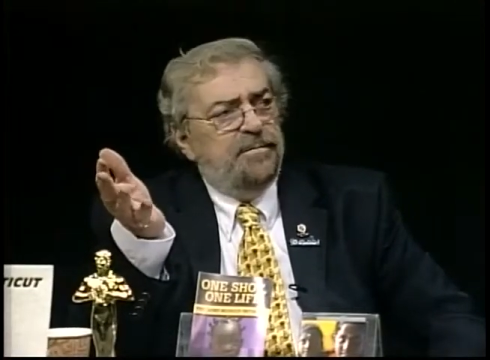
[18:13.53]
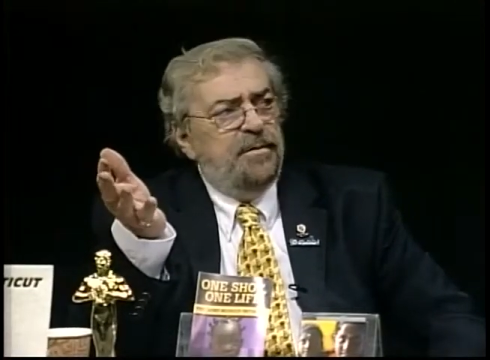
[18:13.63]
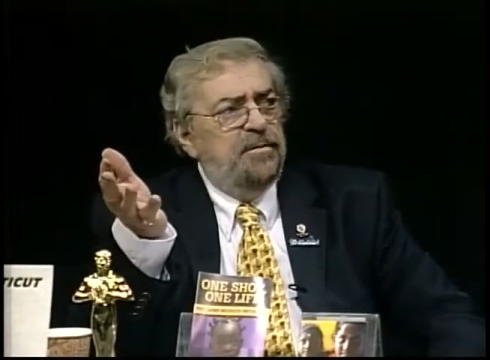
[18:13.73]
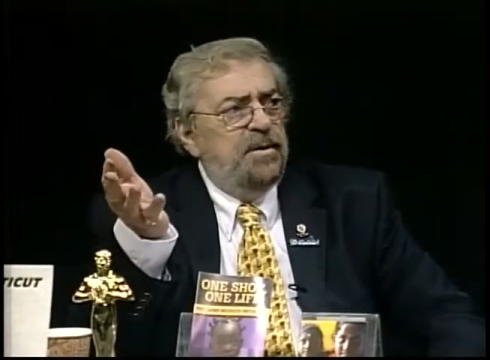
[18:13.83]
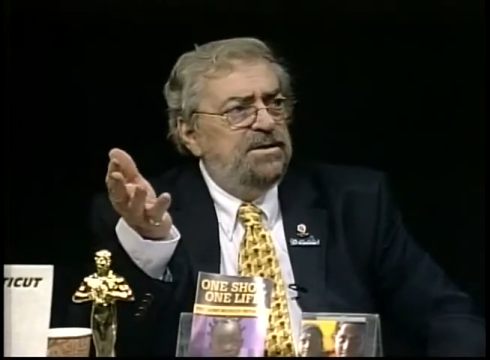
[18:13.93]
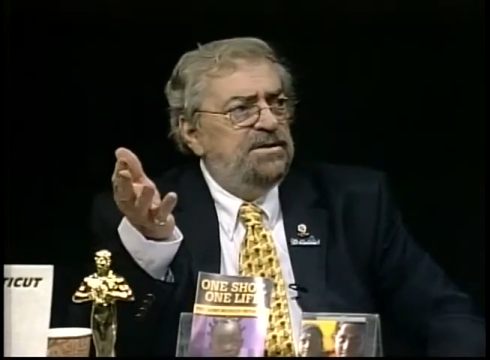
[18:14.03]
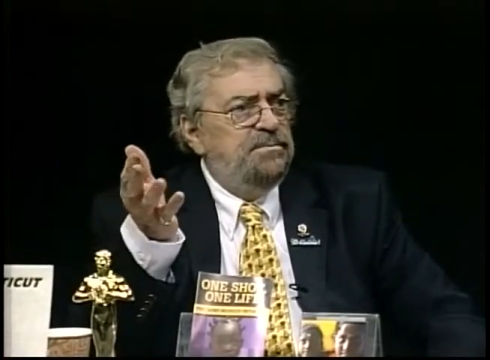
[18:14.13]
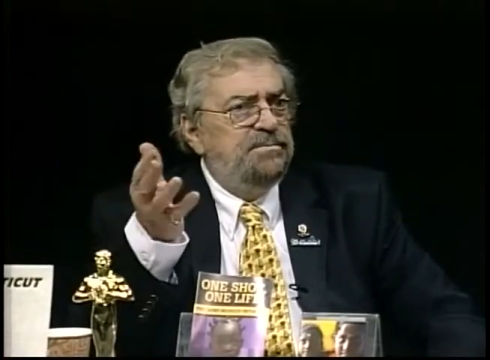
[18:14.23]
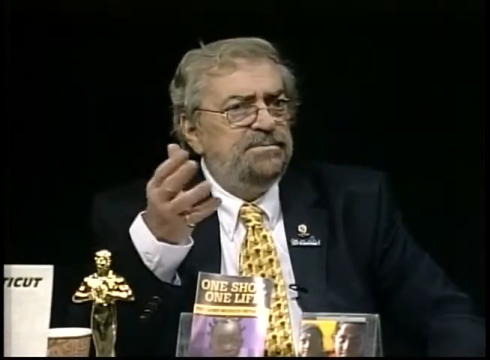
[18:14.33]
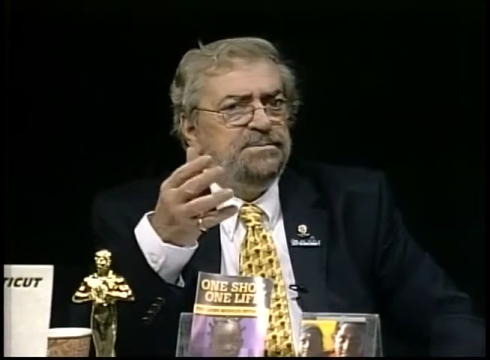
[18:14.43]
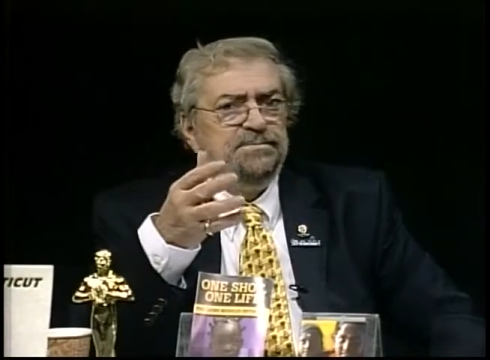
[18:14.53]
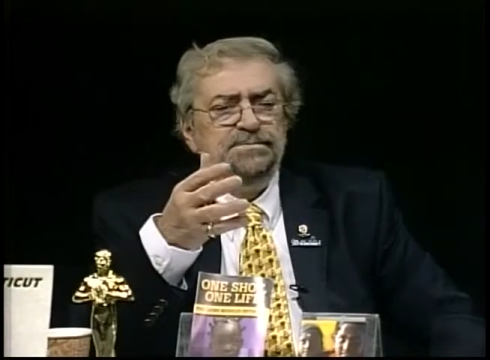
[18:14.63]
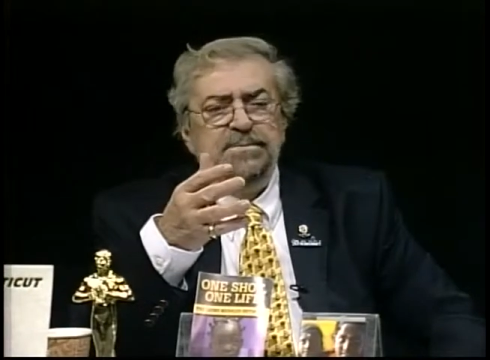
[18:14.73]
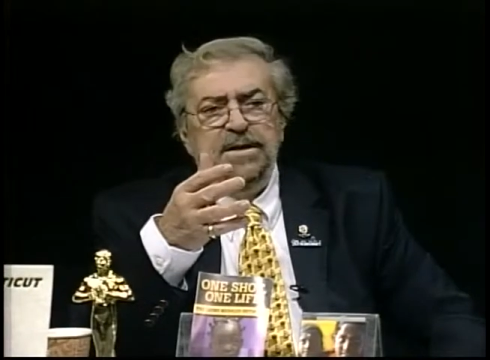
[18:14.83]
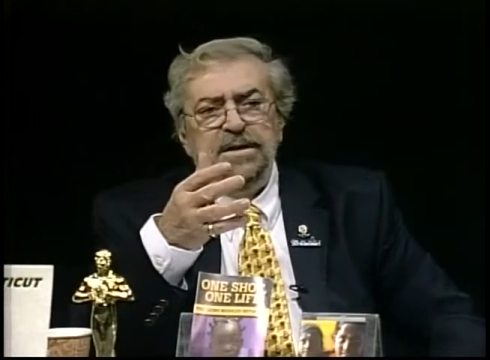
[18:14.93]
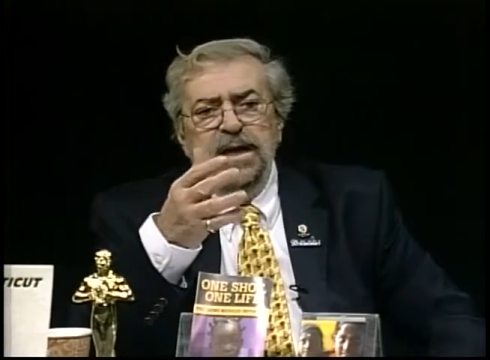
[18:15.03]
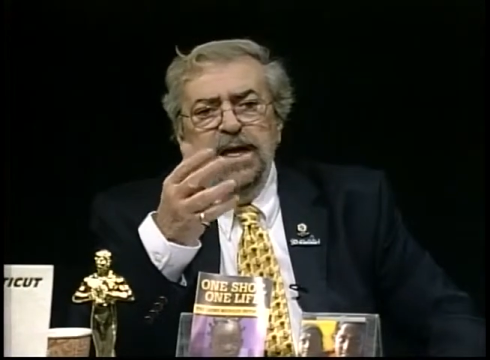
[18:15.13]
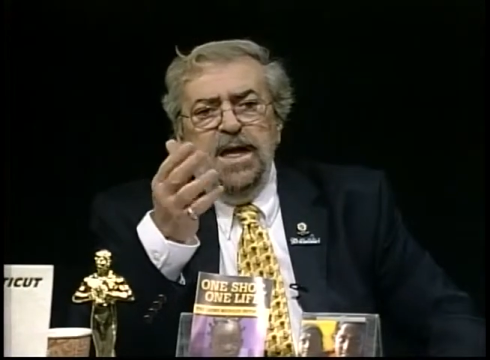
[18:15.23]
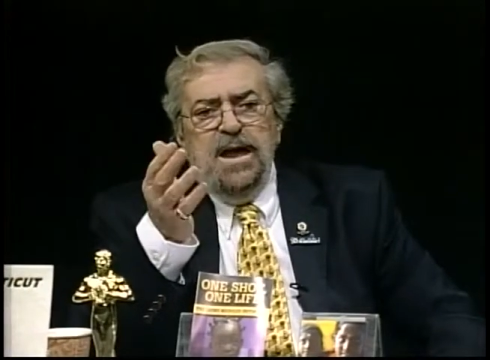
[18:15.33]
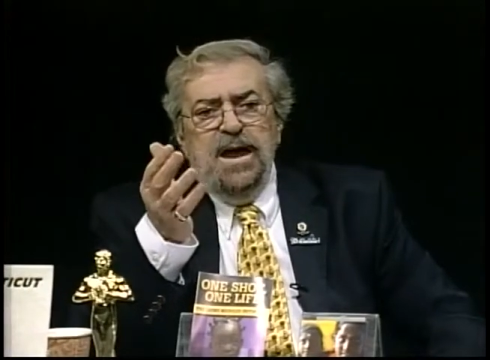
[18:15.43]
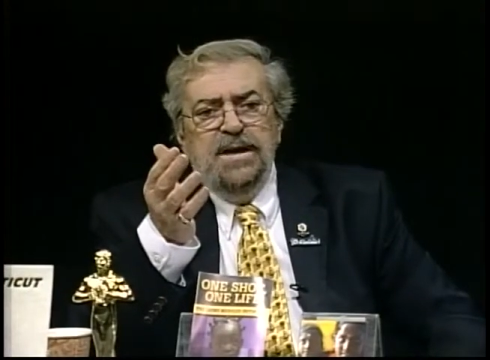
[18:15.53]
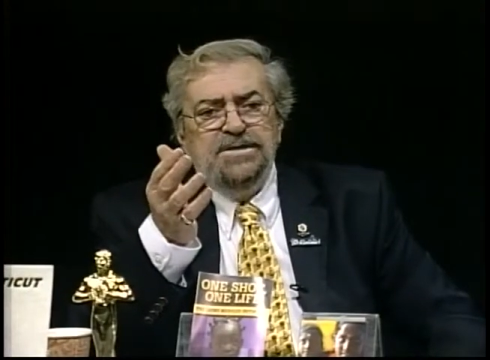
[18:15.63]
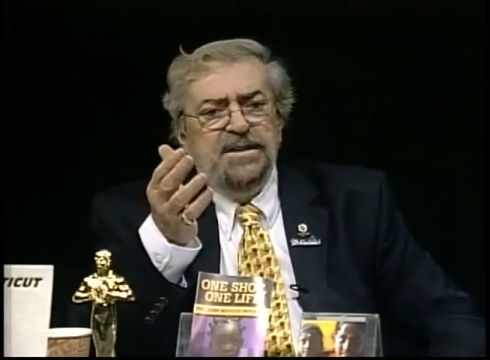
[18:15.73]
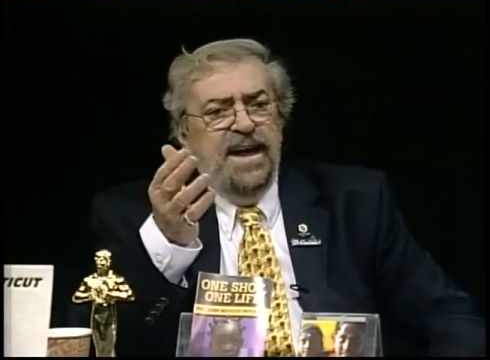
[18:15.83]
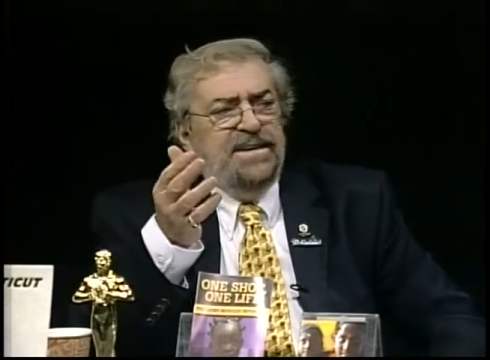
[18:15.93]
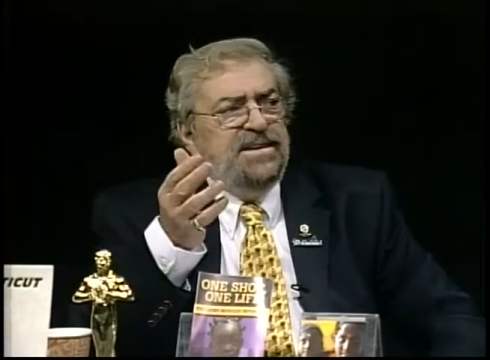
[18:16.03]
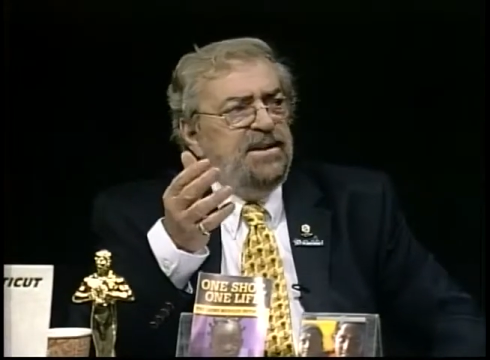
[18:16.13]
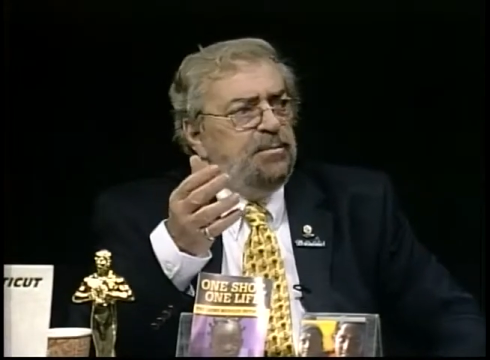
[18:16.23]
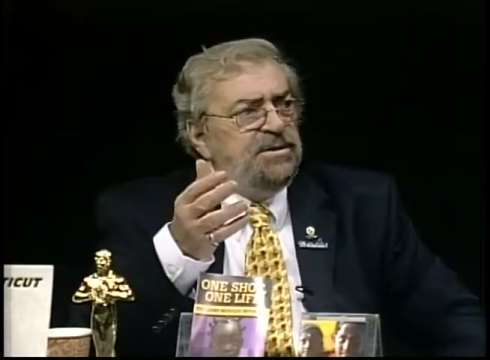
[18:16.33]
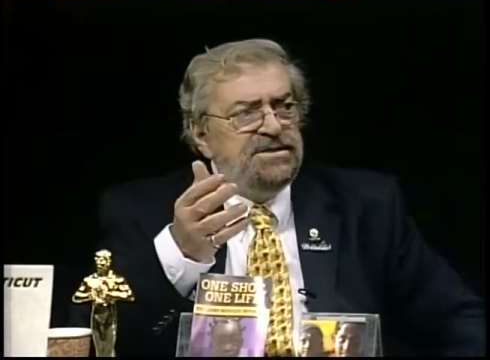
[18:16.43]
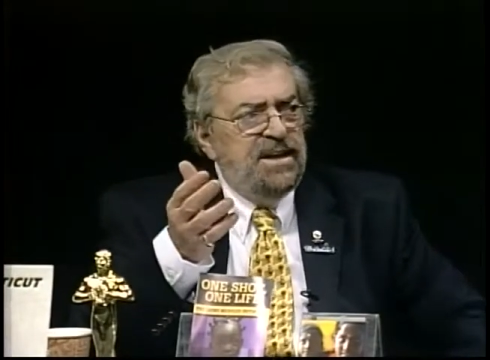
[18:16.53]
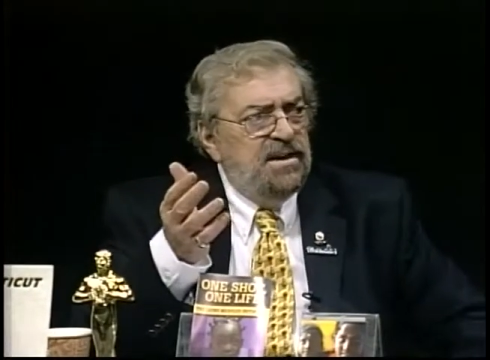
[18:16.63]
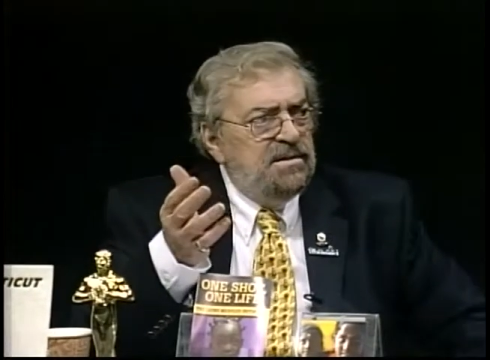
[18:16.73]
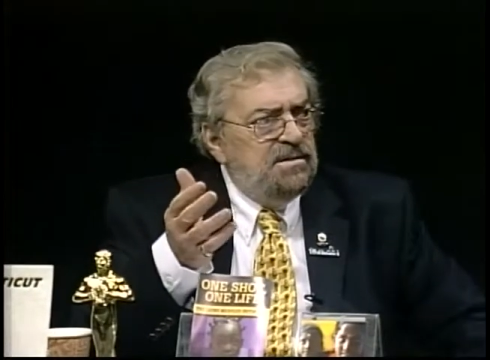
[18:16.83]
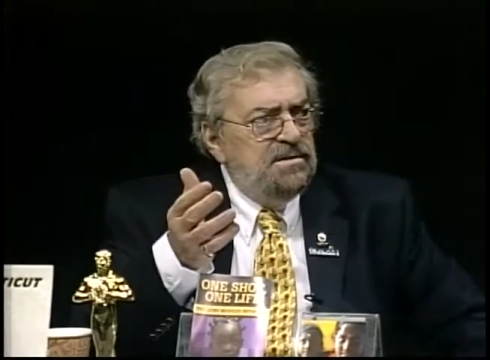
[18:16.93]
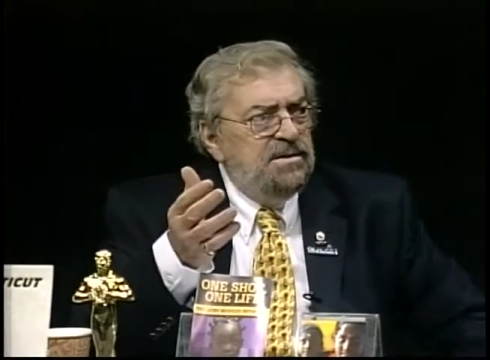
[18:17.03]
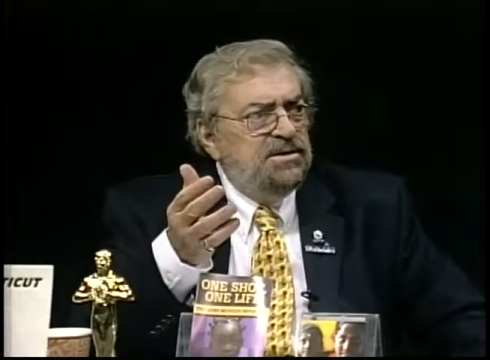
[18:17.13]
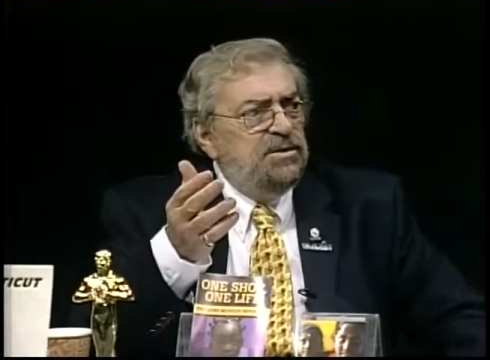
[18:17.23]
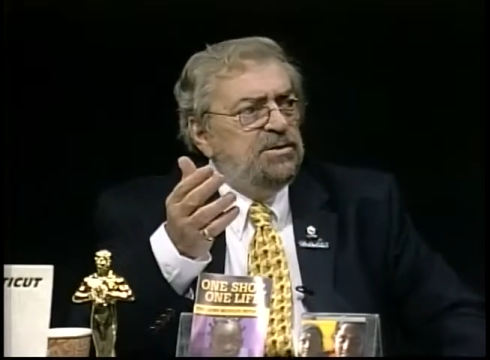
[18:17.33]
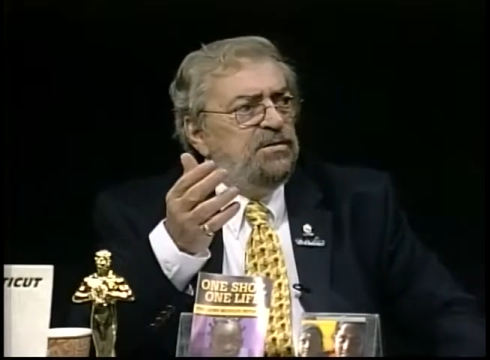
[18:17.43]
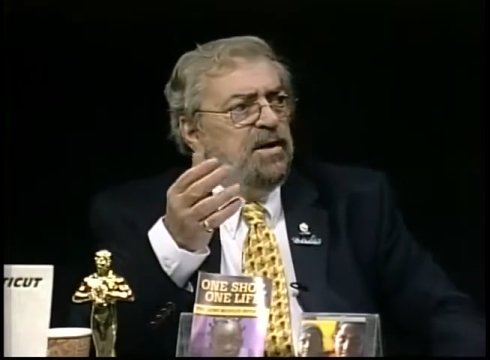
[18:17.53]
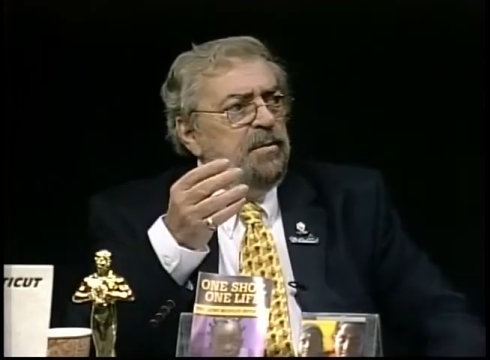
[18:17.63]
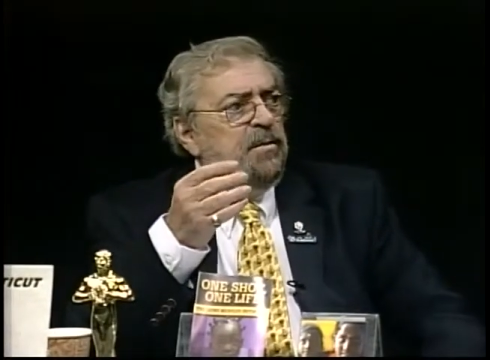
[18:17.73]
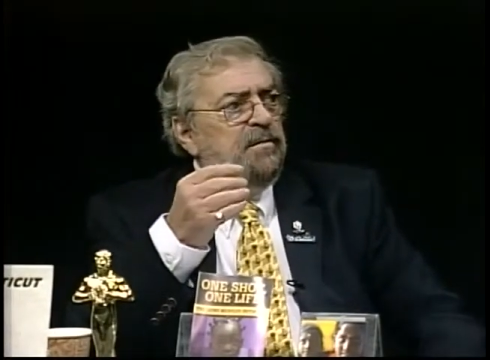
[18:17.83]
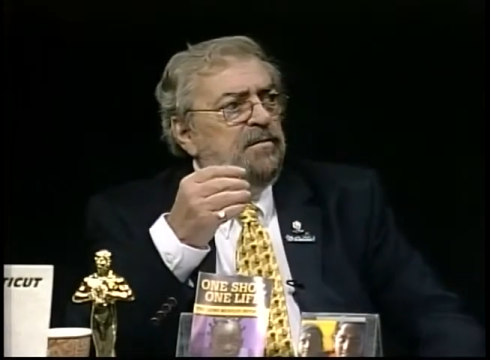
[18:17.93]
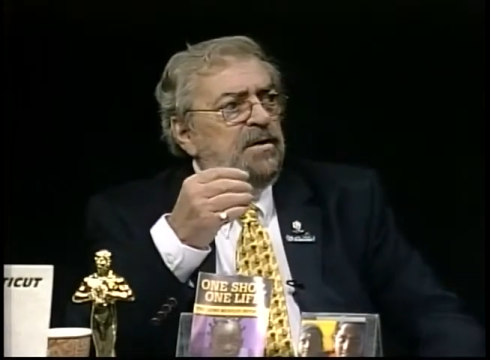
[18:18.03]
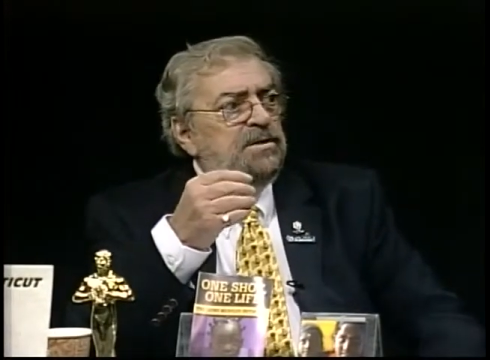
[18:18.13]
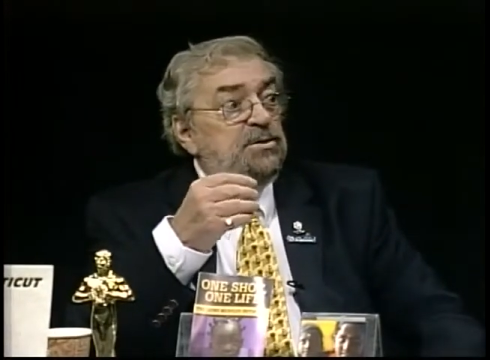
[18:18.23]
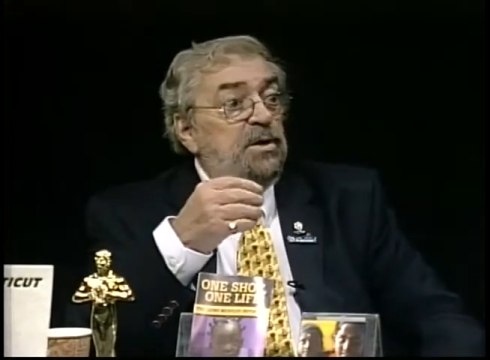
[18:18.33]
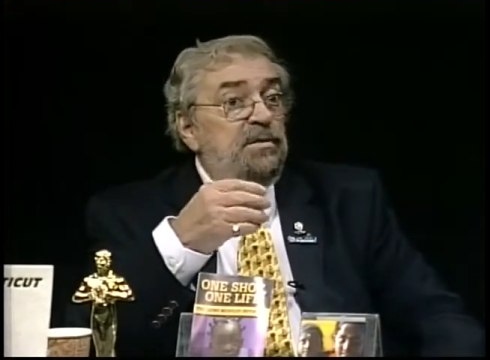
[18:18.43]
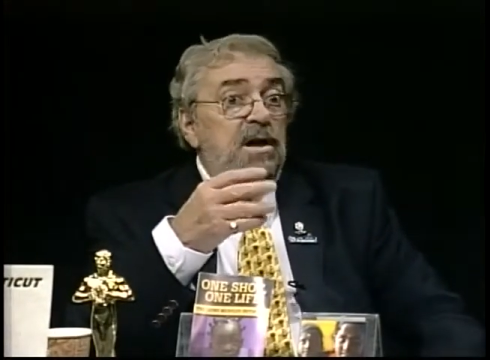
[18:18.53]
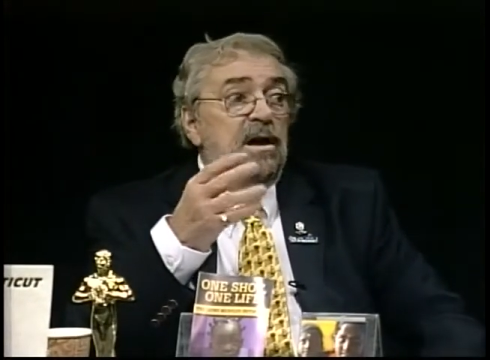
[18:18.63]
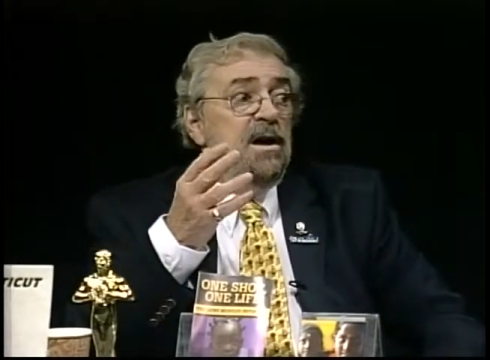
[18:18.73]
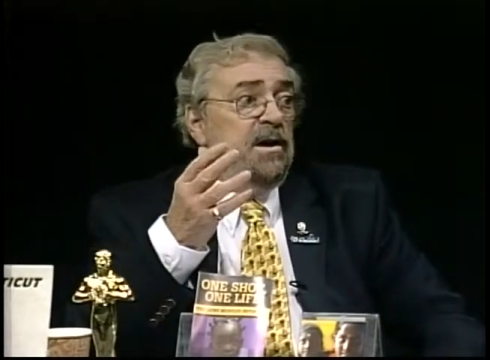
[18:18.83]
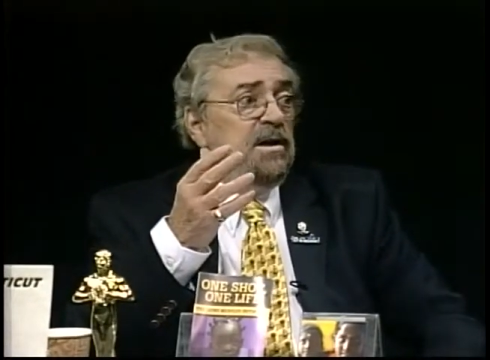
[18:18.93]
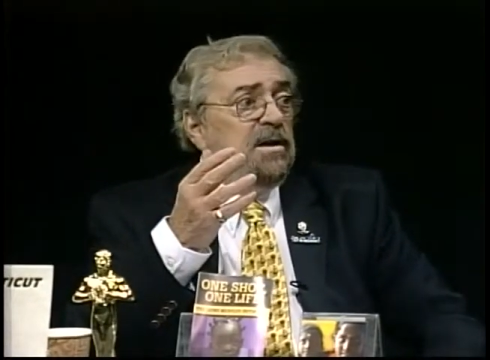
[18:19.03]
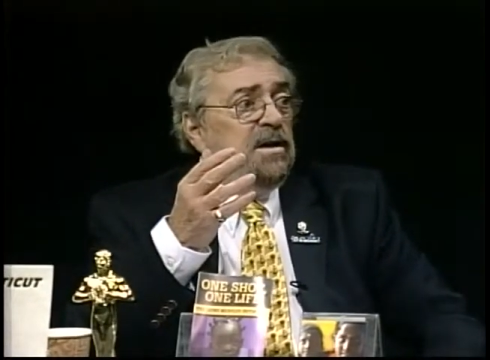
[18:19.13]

fundraising that has 18% is used for admin funds or even higher,